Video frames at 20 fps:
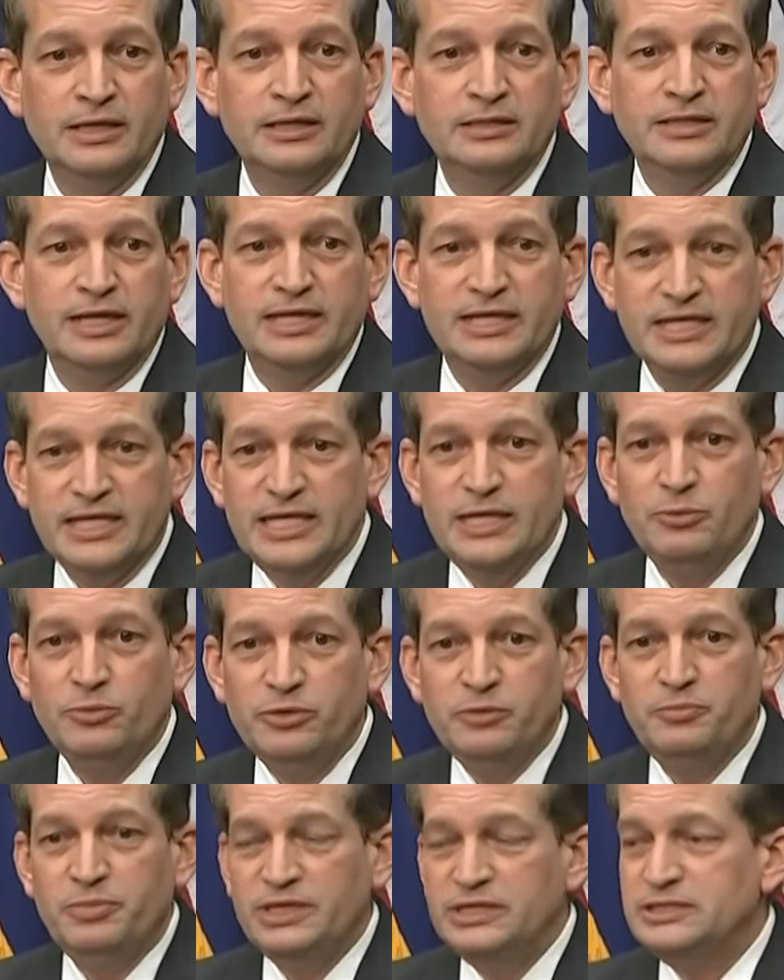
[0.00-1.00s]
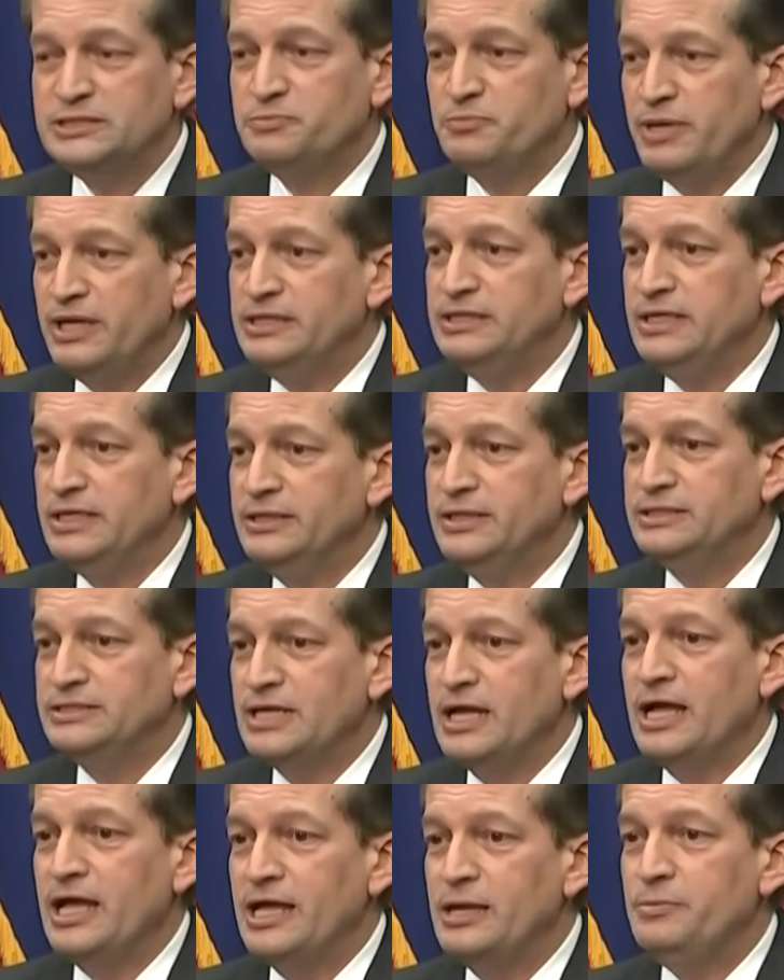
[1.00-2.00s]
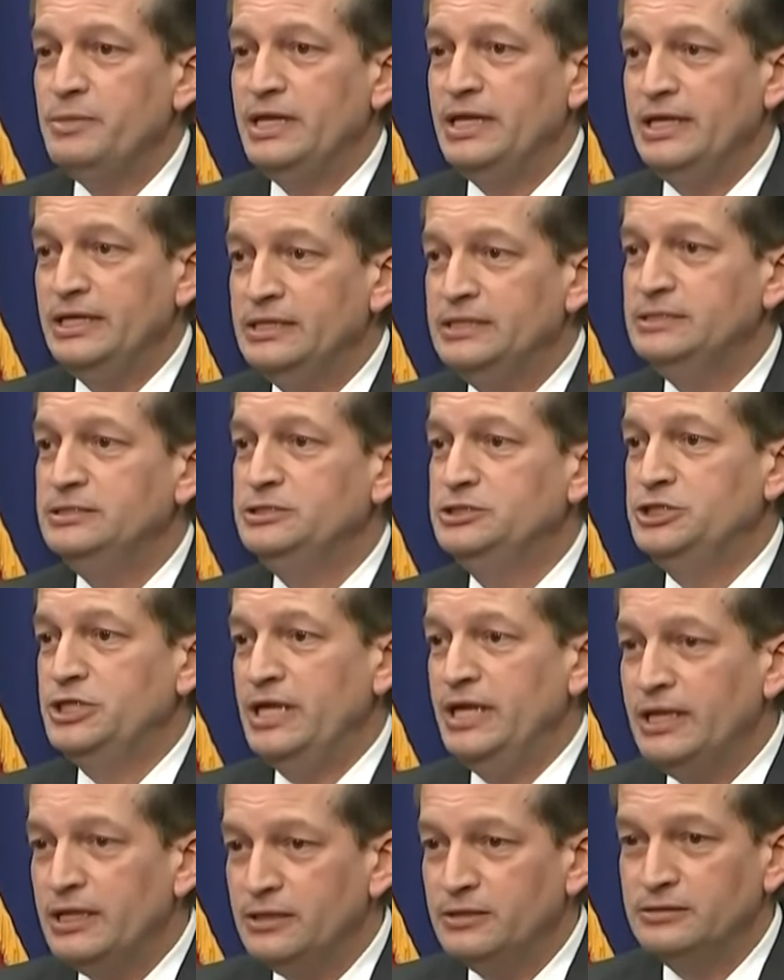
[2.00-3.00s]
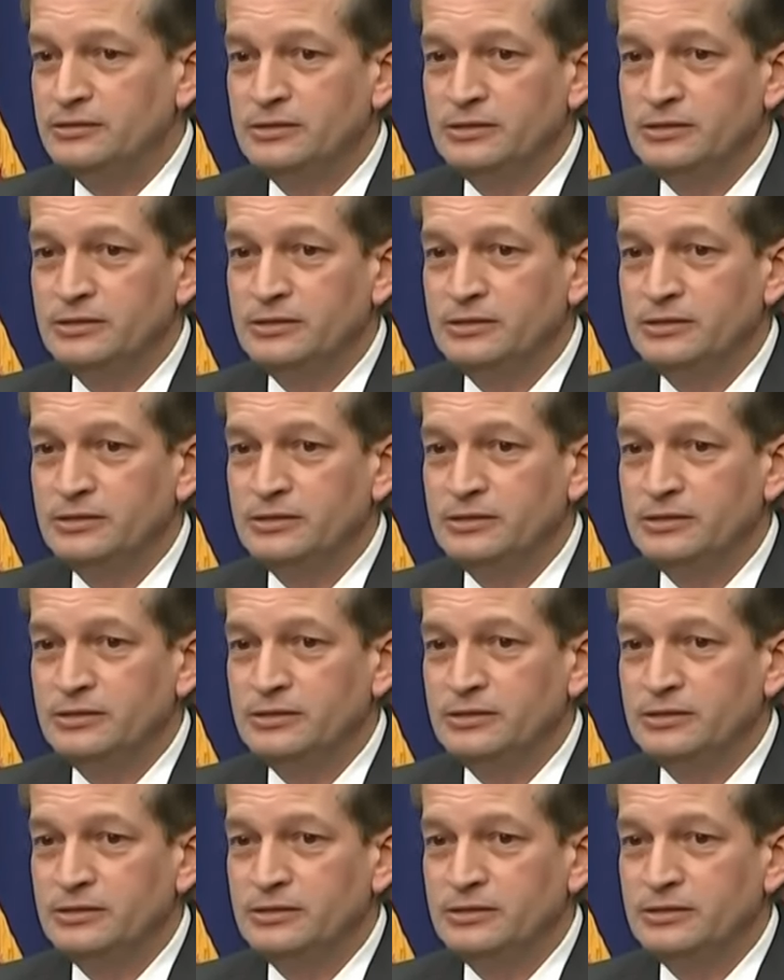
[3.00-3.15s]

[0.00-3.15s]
that he would be spending the time in jail.